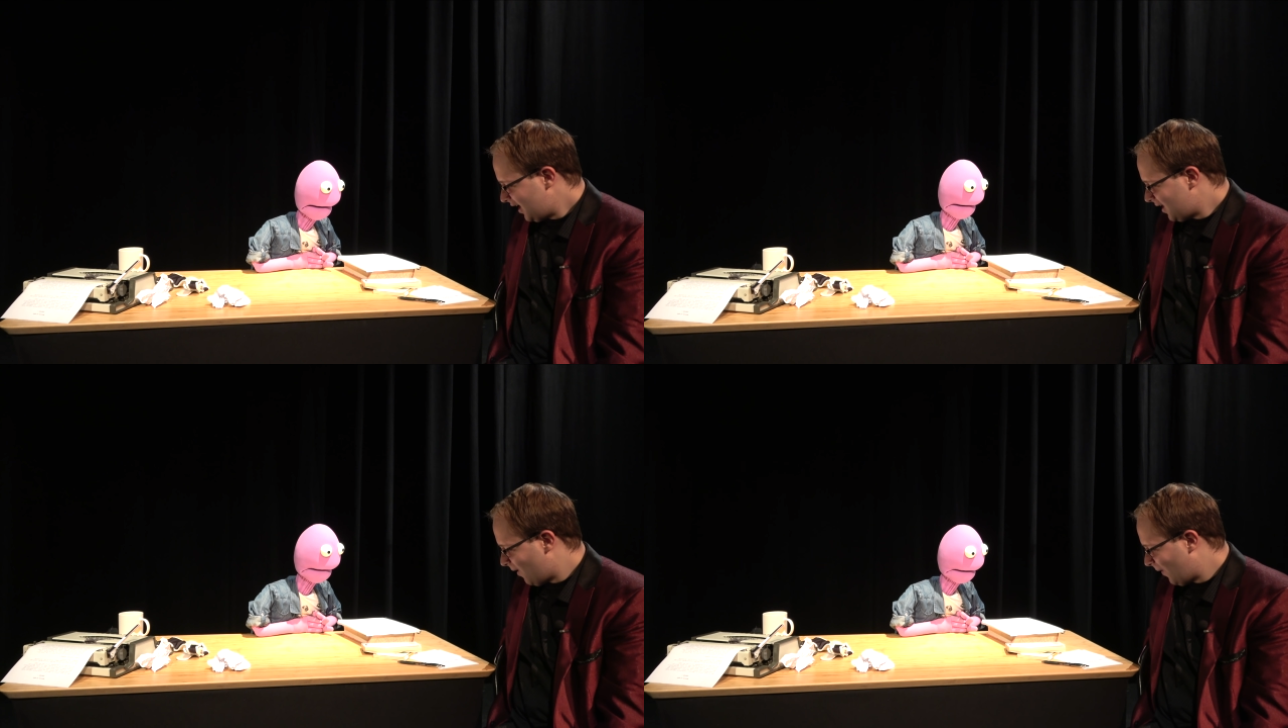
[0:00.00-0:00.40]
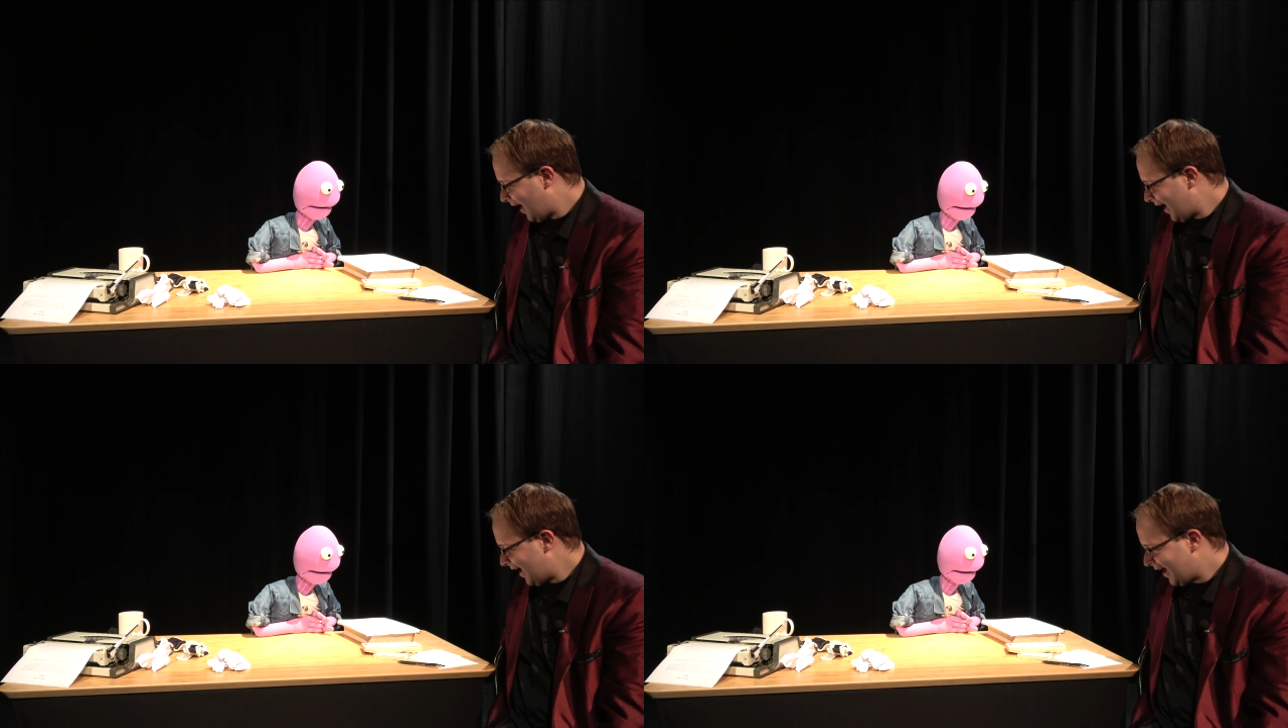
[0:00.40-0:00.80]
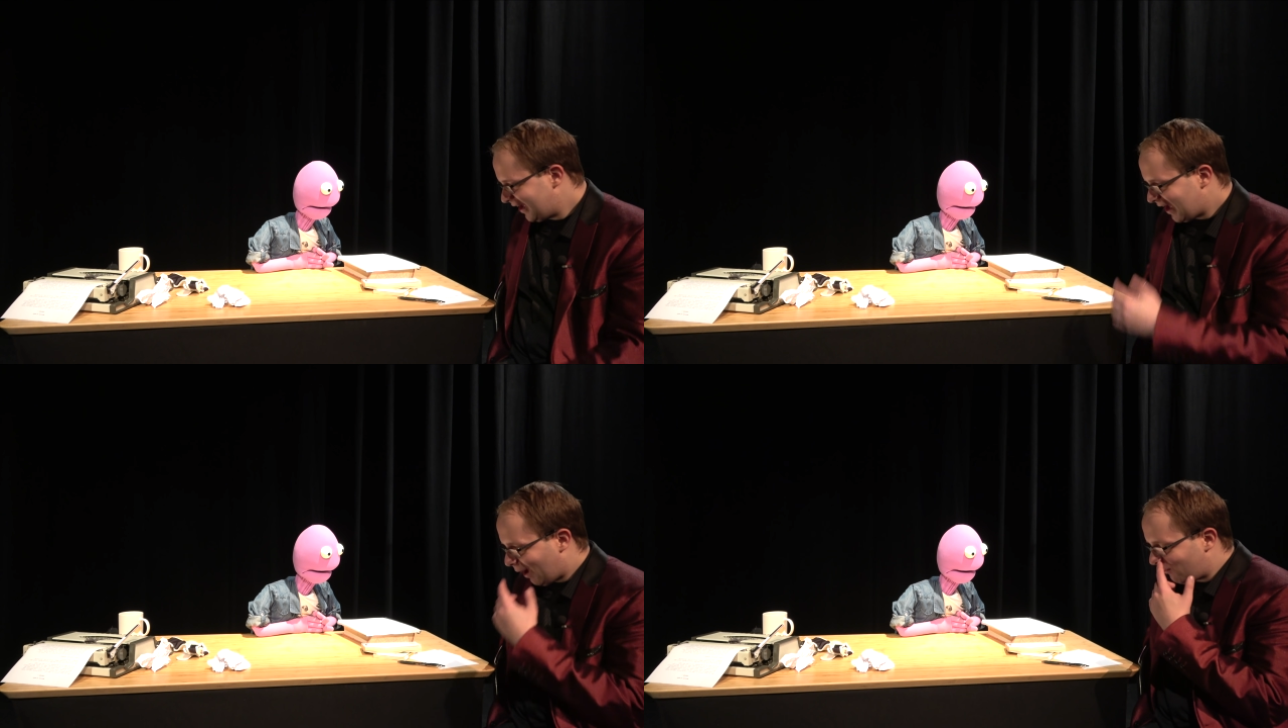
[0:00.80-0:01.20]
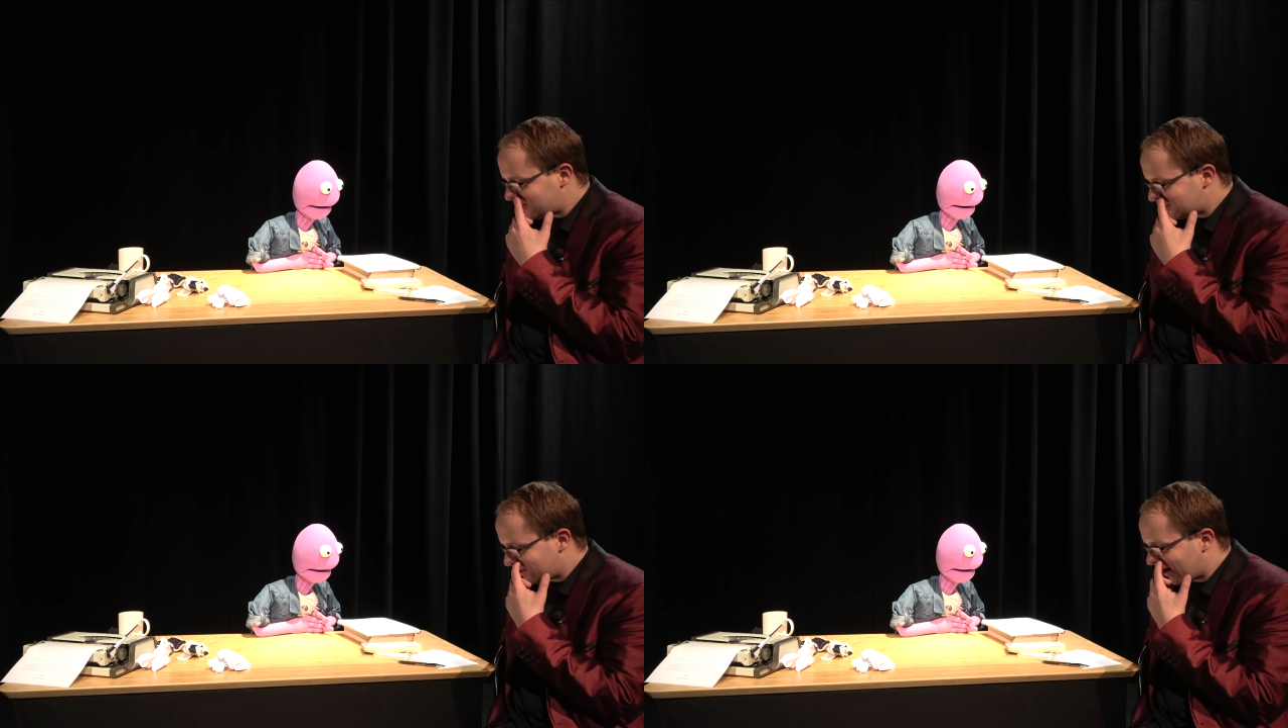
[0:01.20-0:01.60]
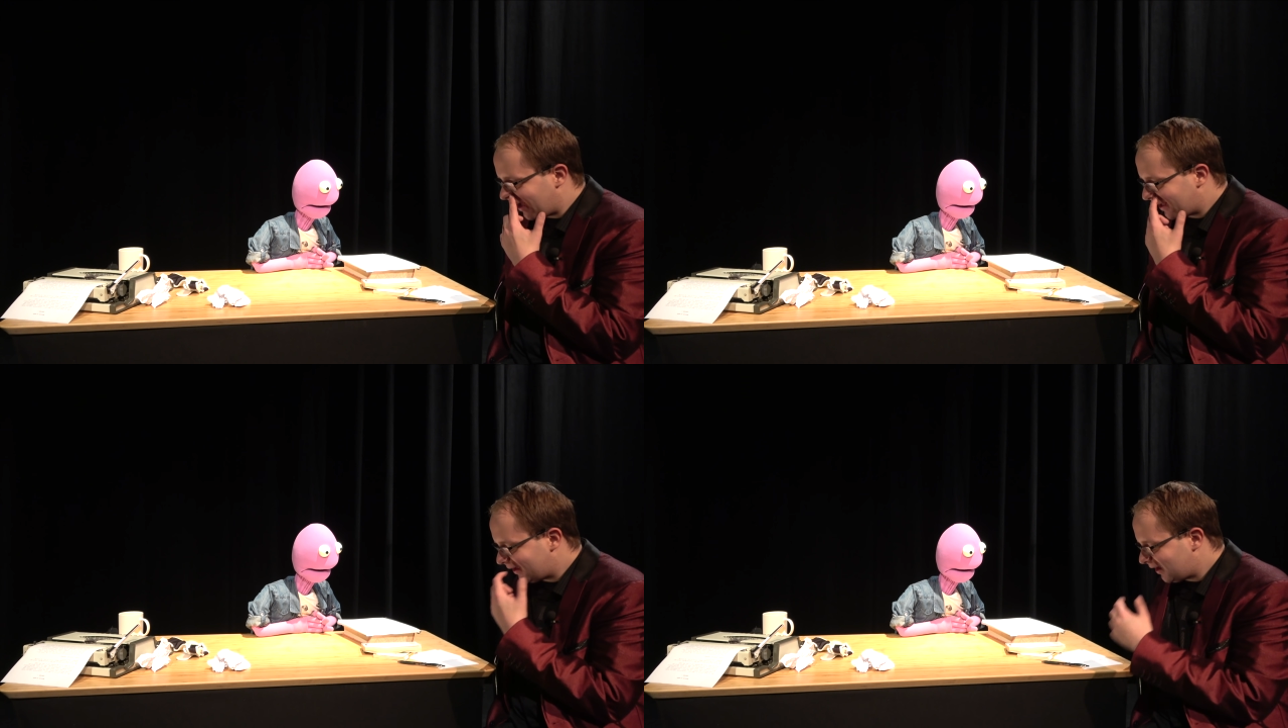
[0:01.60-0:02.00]
No, I want
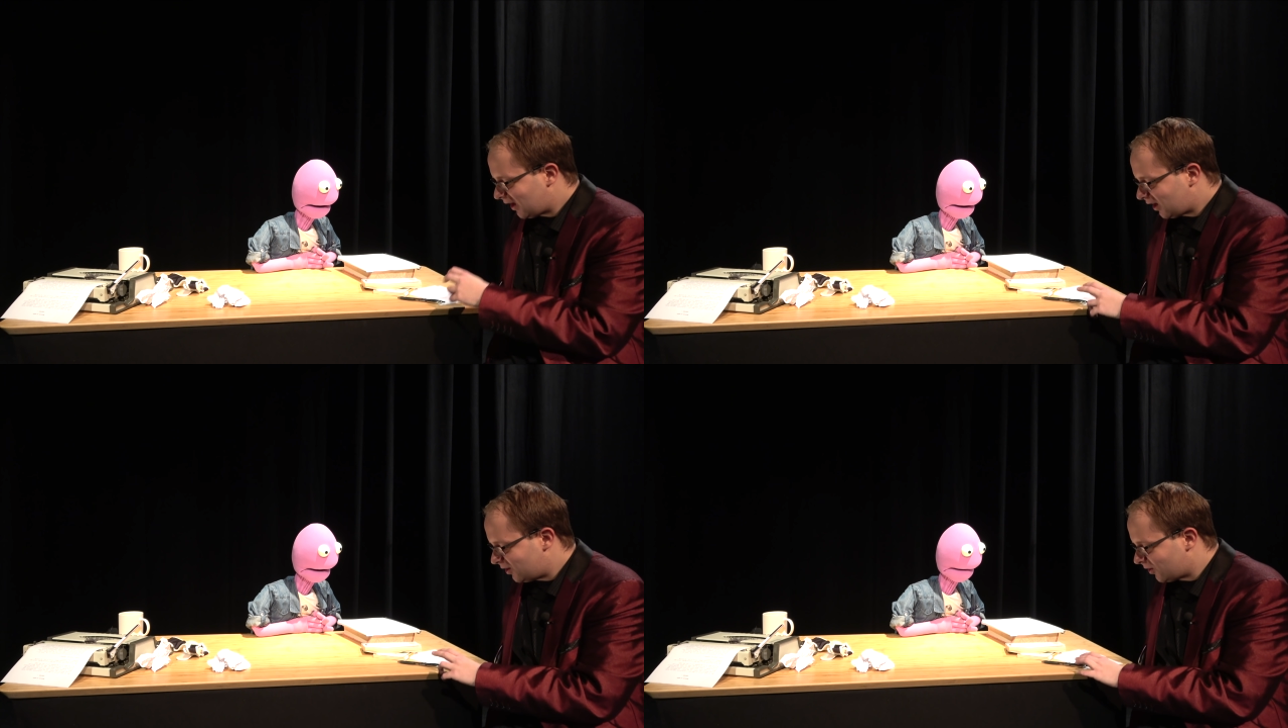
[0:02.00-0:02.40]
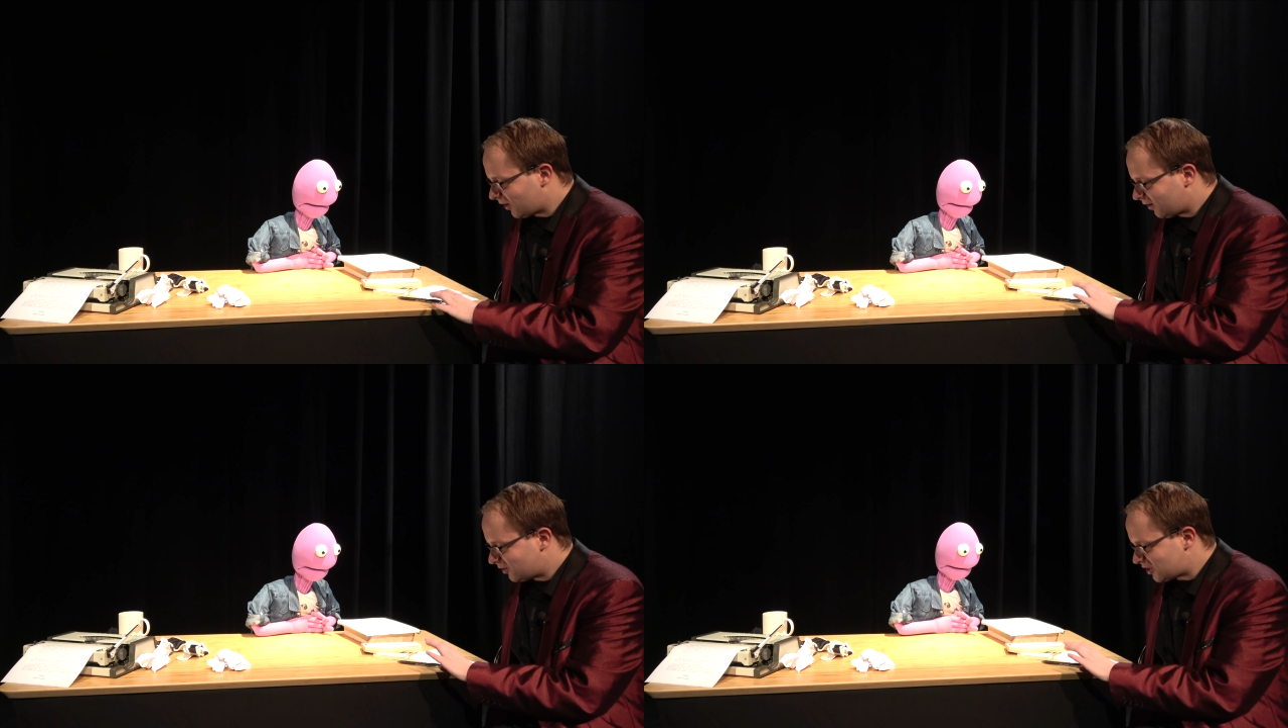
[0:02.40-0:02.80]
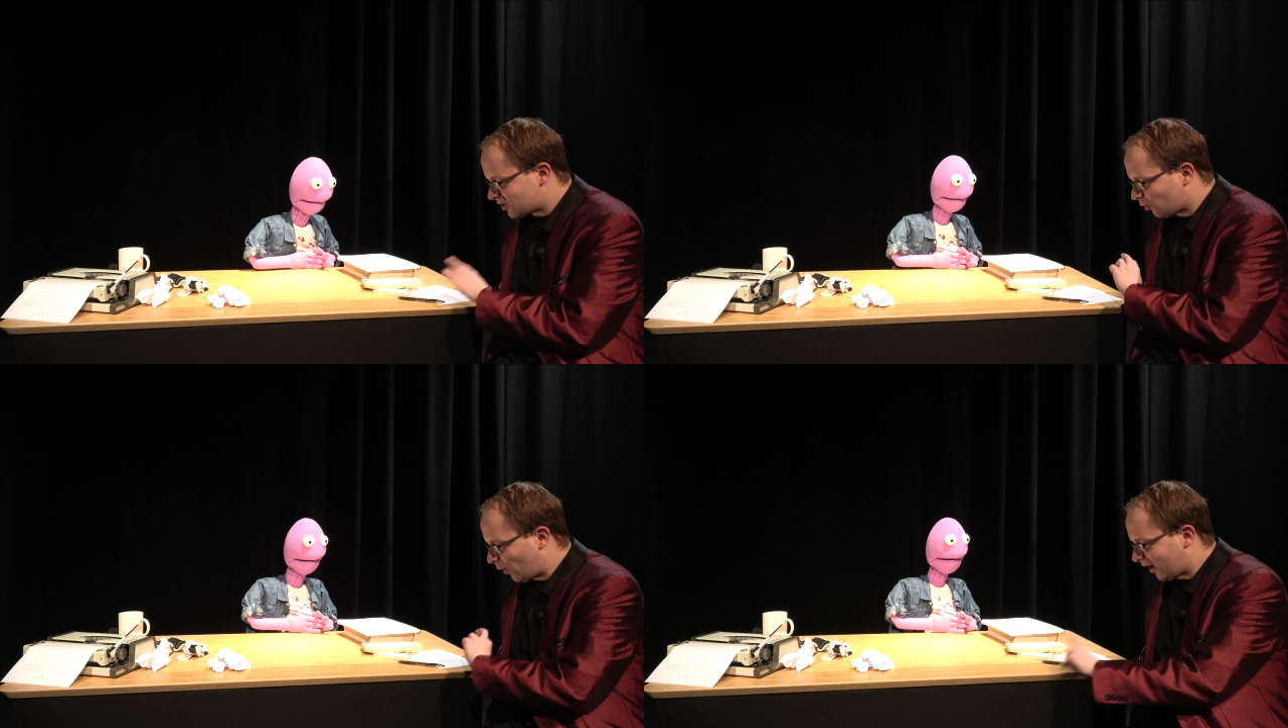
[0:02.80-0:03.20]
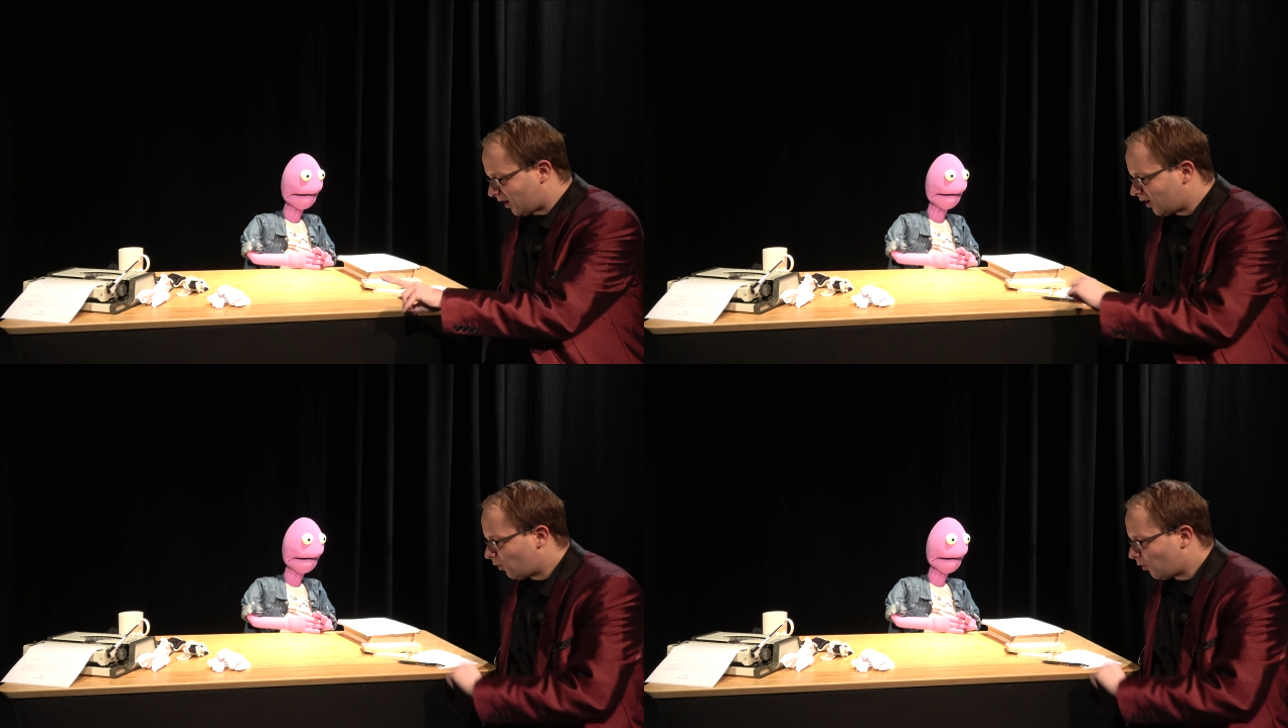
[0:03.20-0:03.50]
your just quick